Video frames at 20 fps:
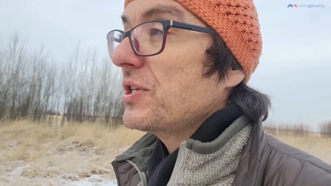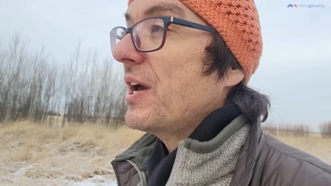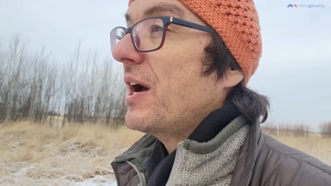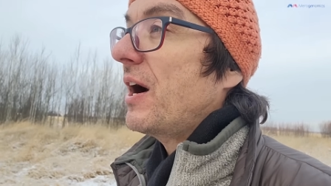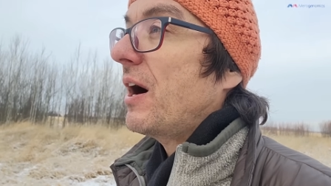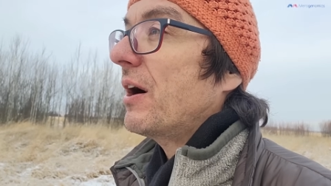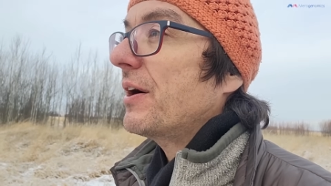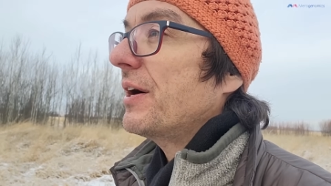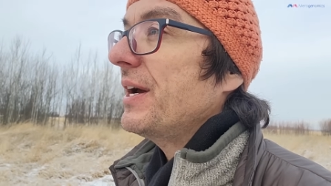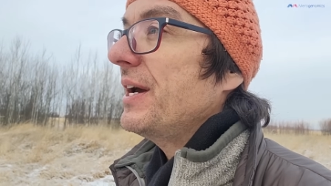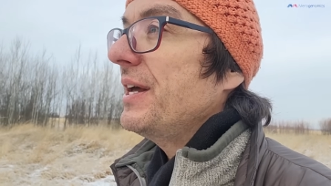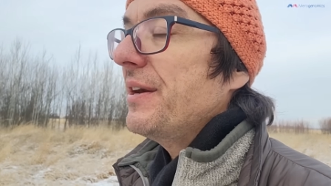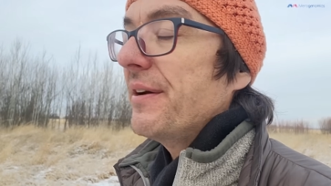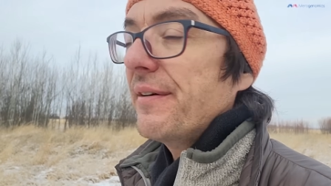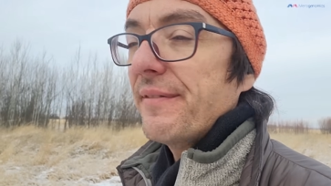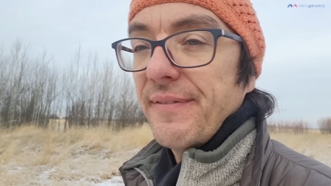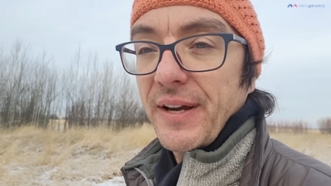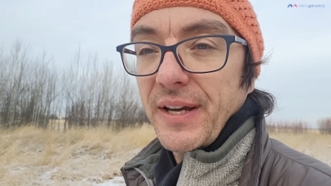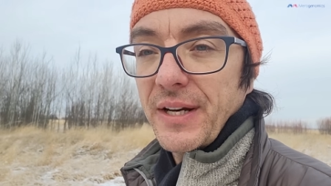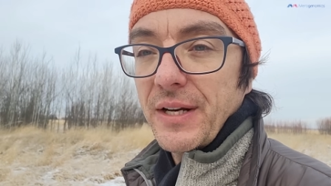they are
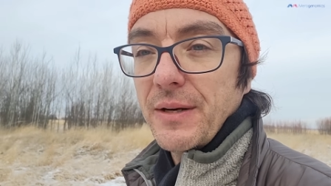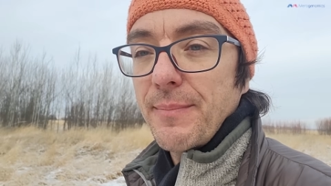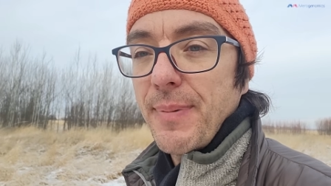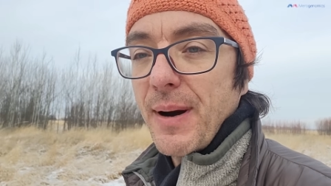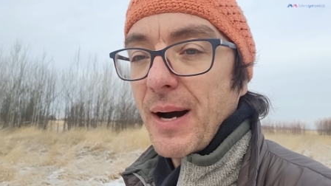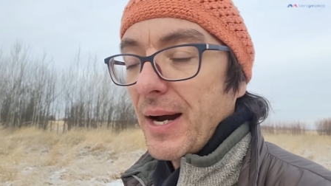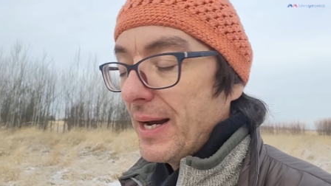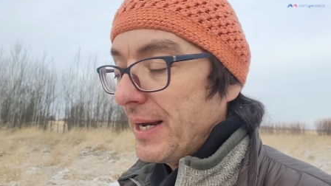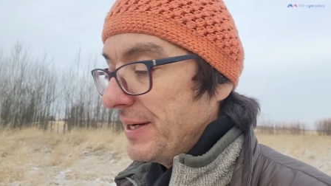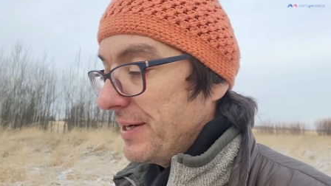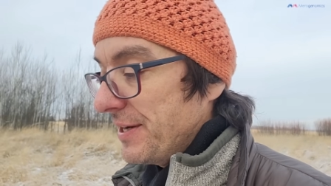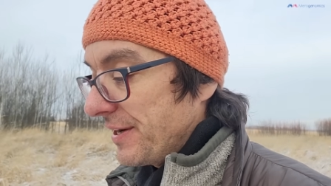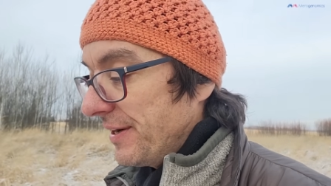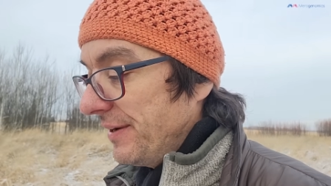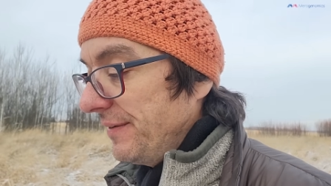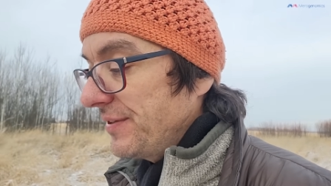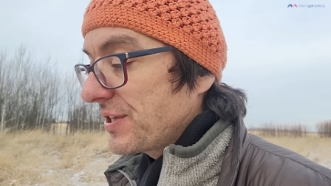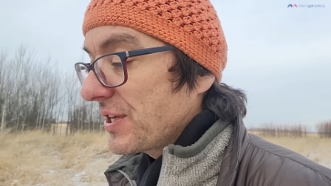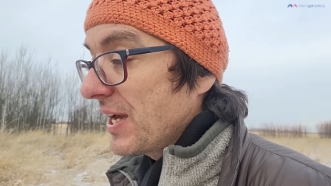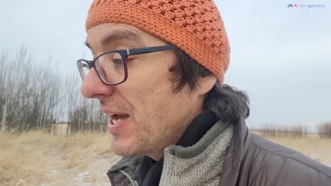innervated by
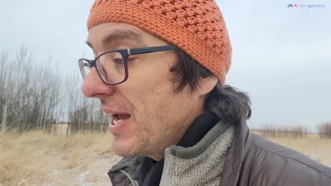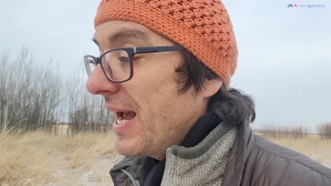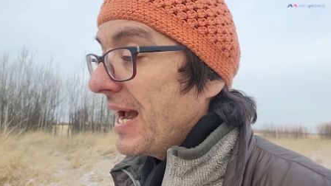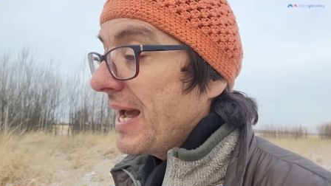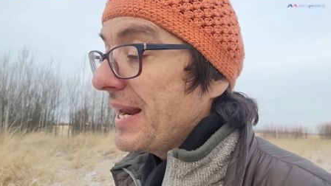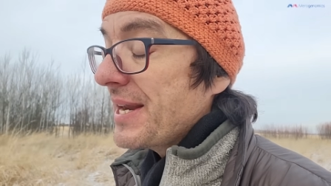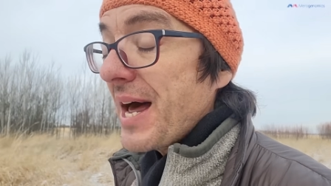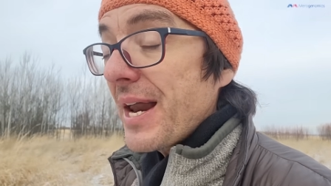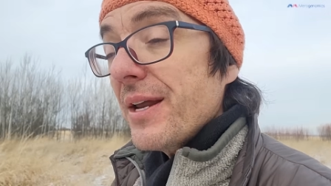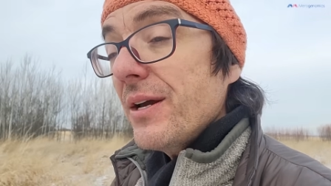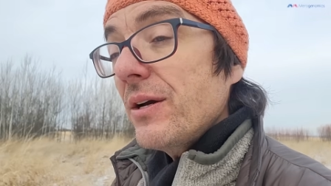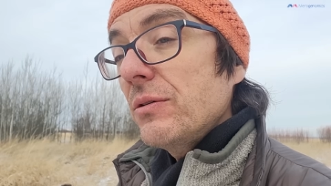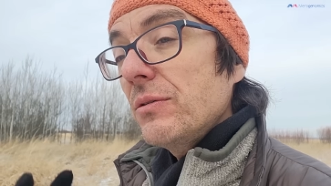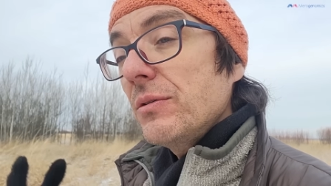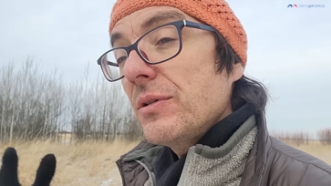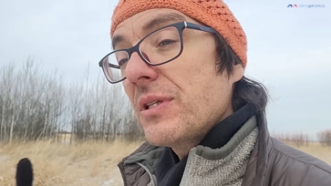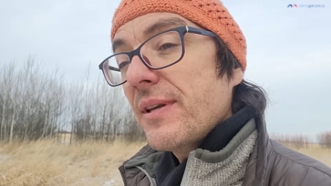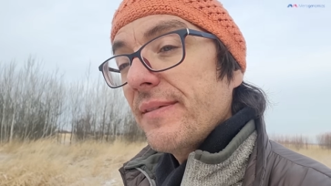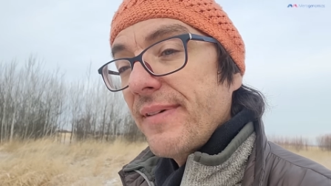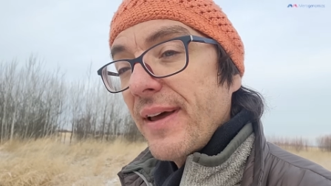nerves, and that
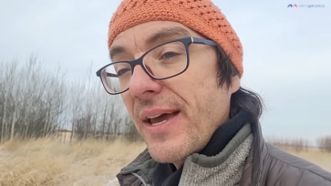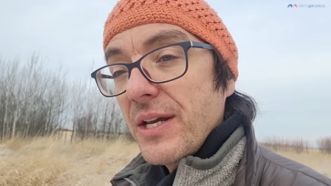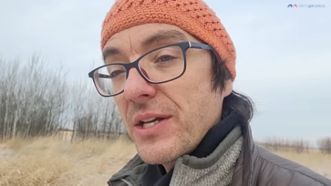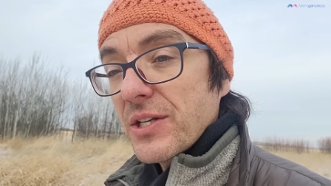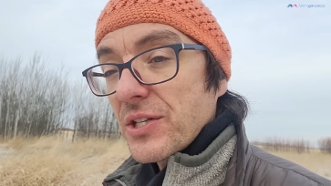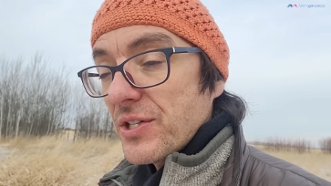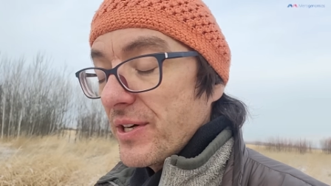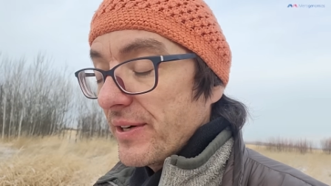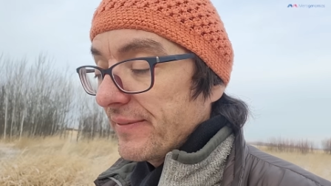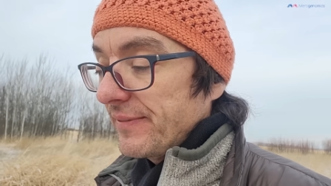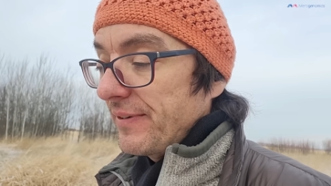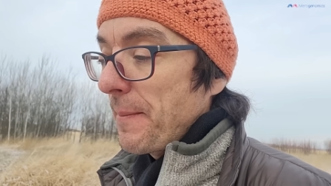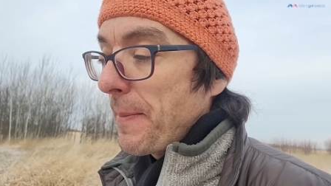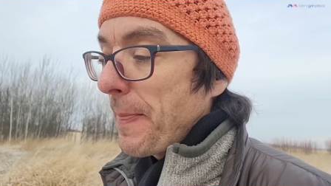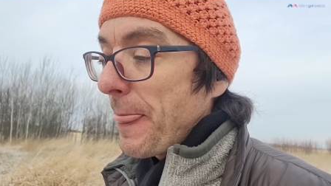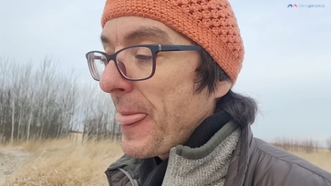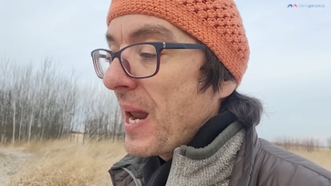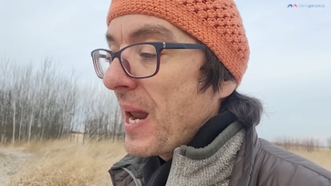includes the vagus nerve.